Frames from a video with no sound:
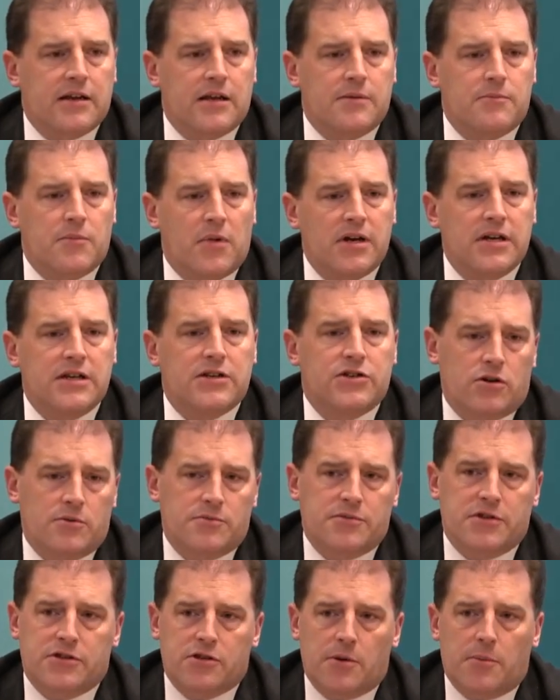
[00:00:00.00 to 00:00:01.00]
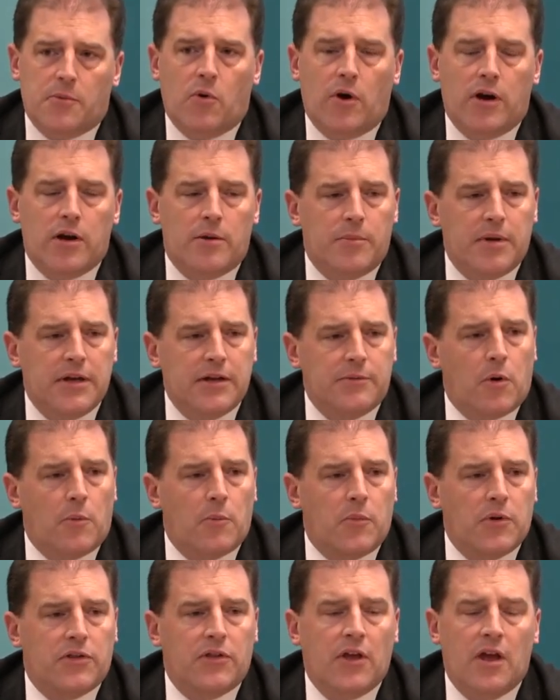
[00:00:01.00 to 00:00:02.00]
In money terms, it's up quite a bit, but
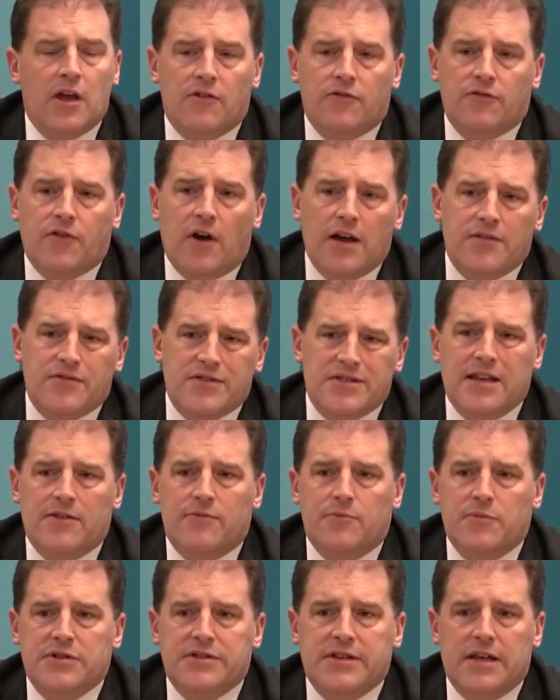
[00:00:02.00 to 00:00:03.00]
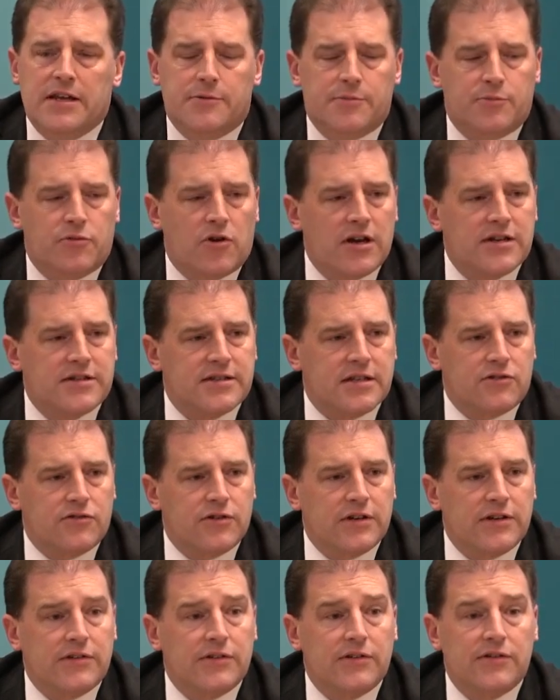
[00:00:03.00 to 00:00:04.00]
with 5 to 7% price
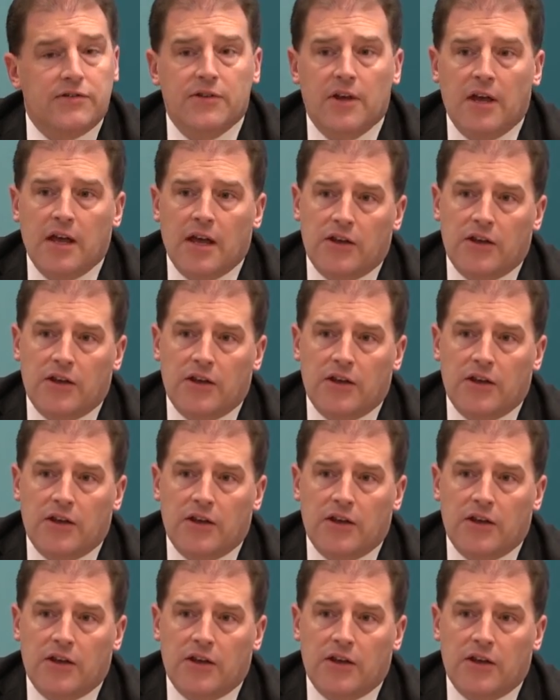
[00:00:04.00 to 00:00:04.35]
increases,